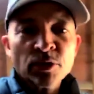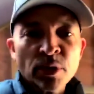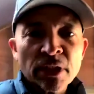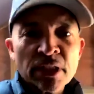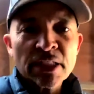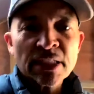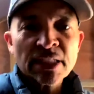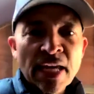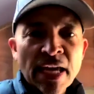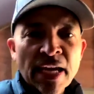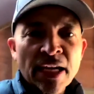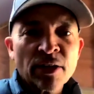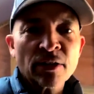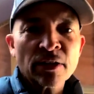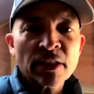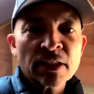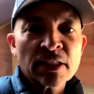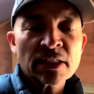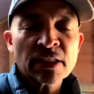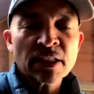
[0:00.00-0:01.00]
to tackle
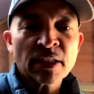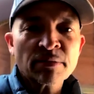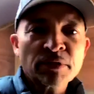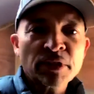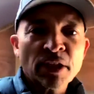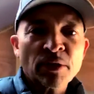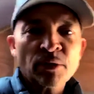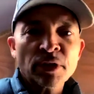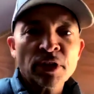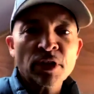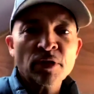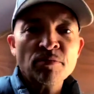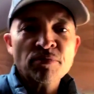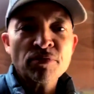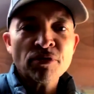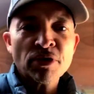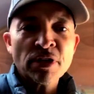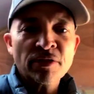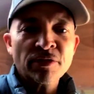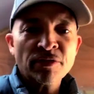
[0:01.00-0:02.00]
this subject with you
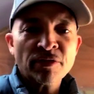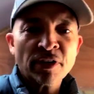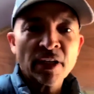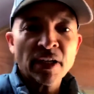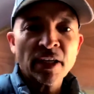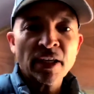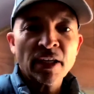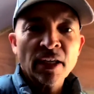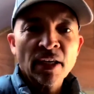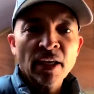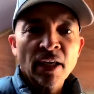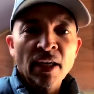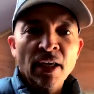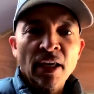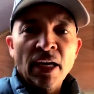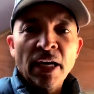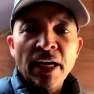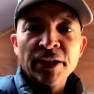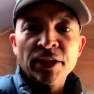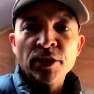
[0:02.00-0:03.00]
briefly
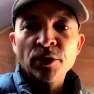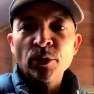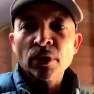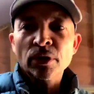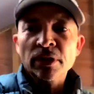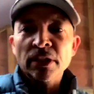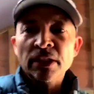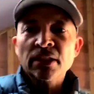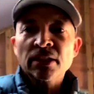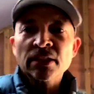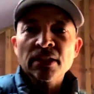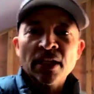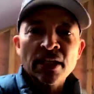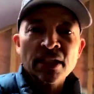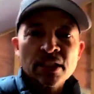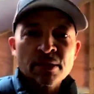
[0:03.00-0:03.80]
and you will need to take some